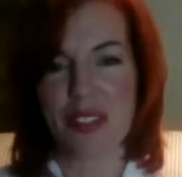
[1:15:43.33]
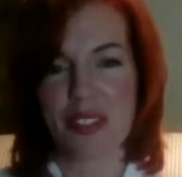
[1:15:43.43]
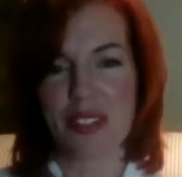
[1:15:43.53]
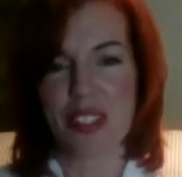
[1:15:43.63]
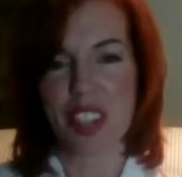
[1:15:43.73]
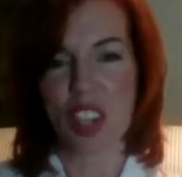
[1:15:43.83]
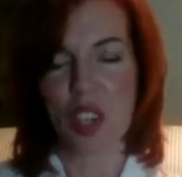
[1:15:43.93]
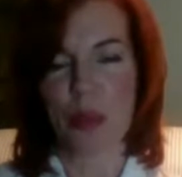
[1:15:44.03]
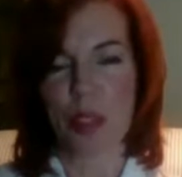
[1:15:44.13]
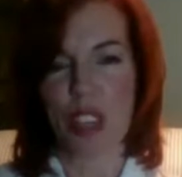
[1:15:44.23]
Yep,
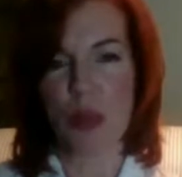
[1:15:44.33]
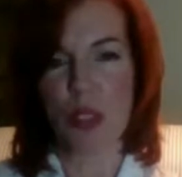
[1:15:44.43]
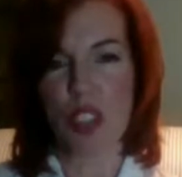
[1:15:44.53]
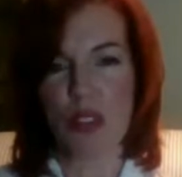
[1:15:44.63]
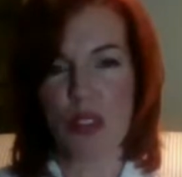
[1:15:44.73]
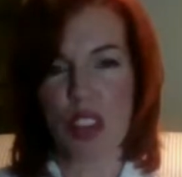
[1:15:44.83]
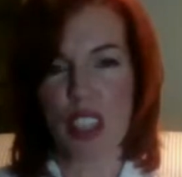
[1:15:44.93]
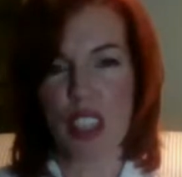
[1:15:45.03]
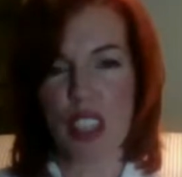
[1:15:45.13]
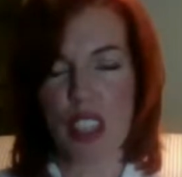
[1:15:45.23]
that's where you'll find
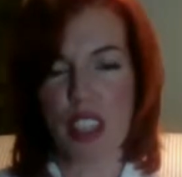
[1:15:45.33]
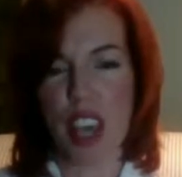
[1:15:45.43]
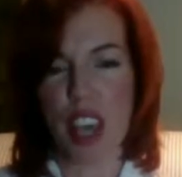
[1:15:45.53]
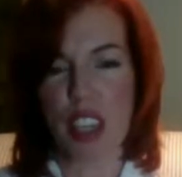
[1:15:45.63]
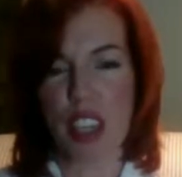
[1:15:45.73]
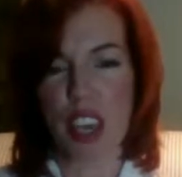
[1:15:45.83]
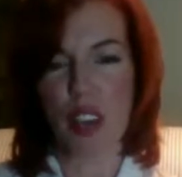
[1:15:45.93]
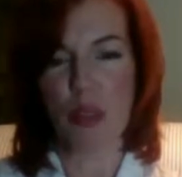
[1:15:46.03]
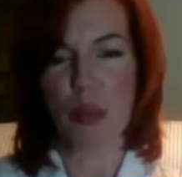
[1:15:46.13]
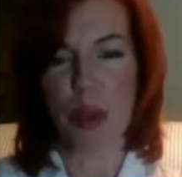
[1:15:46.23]
us, hanging out,
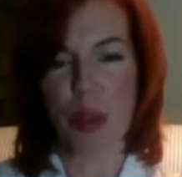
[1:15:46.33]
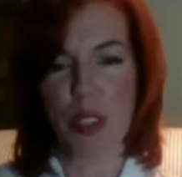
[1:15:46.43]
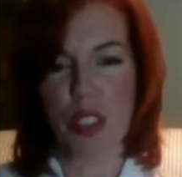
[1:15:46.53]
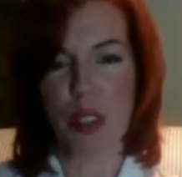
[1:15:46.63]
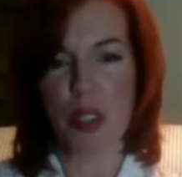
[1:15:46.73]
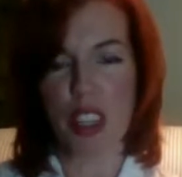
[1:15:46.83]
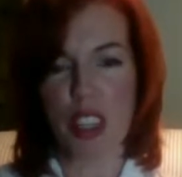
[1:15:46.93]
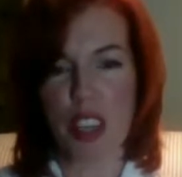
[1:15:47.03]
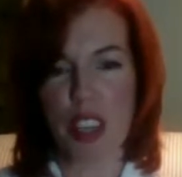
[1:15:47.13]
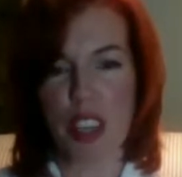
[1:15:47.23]
posting crazy
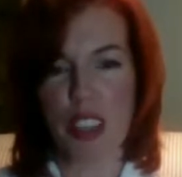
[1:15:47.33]
things.